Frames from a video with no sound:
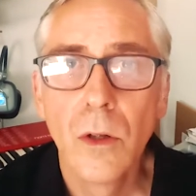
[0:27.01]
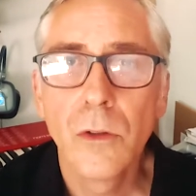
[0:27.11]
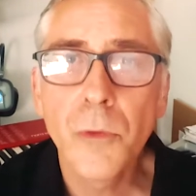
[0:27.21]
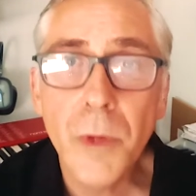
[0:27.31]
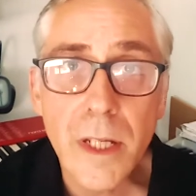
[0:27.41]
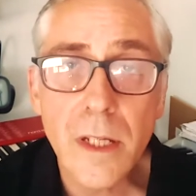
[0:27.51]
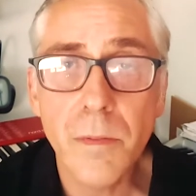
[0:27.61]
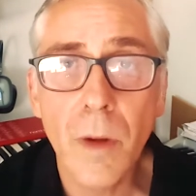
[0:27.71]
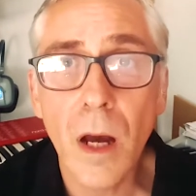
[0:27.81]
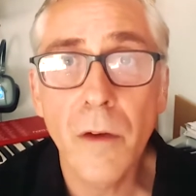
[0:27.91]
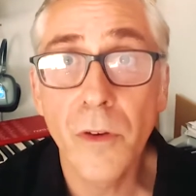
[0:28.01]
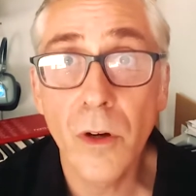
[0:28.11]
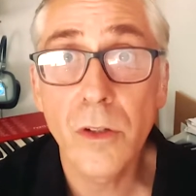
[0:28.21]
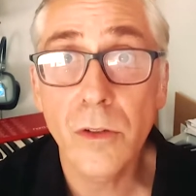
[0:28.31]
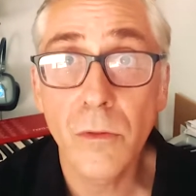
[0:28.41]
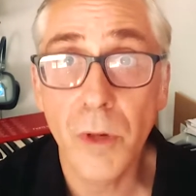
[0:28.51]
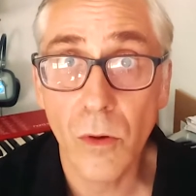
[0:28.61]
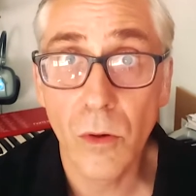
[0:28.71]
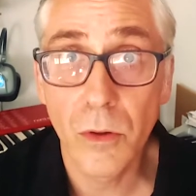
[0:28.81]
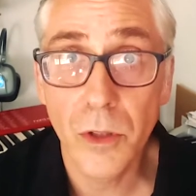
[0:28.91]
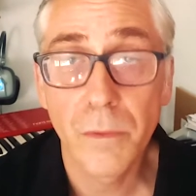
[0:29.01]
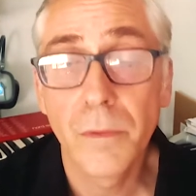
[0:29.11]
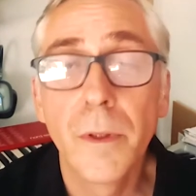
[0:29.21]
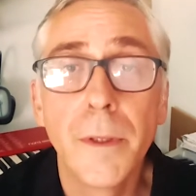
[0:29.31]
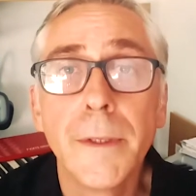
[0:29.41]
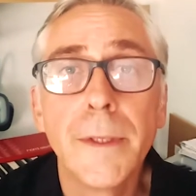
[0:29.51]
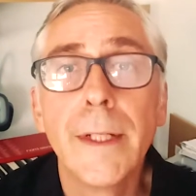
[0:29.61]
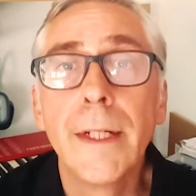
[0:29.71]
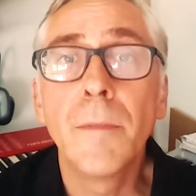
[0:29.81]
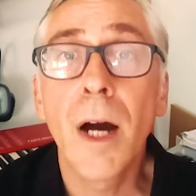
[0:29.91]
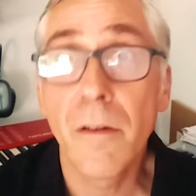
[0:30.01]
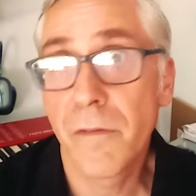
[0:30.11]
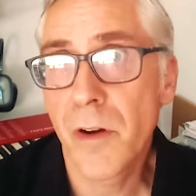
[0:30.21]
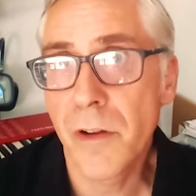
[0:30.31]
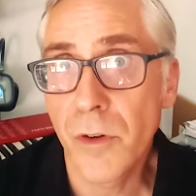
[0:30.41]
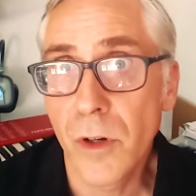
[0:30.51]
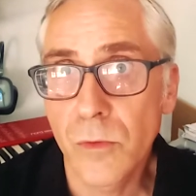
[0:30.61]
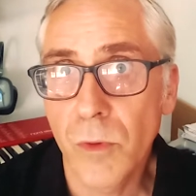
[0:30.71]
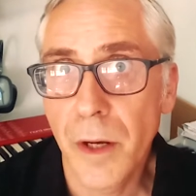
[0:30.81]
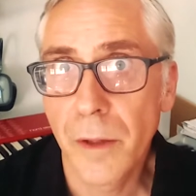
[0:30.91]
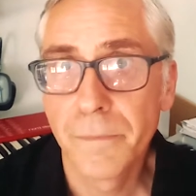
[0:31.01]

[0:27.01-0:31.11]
to release my first record, my very first one,